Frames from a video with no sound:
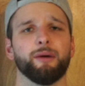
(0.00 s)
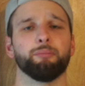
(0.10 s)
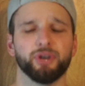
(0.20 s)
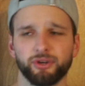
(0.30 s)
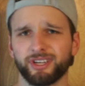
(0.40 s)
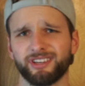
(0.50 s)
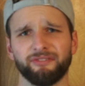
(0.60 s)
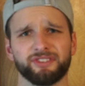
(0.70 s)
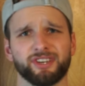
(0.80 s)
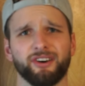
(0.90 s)
But you could
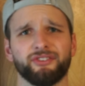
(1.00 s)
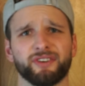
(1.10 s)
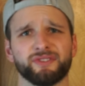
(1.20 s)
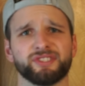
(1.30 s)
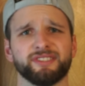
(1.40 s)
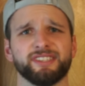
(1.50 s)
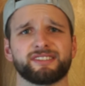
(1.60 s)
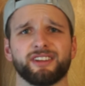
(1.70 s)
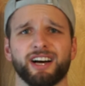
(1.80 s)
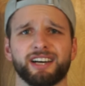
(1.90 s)
definitely tell the difference in these
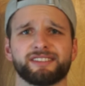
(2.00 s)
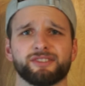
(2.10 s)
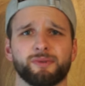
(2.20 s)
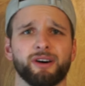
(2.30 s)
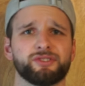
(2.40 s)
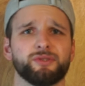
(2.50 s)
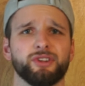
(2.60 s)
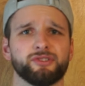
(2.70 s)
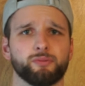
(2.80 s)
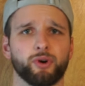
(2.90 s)
classes when I was doing
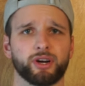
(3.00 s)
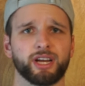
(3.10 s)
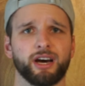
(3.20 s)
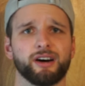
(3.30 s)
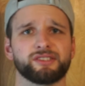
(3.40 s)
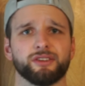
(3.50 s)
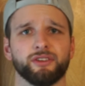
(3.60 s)
these workouts,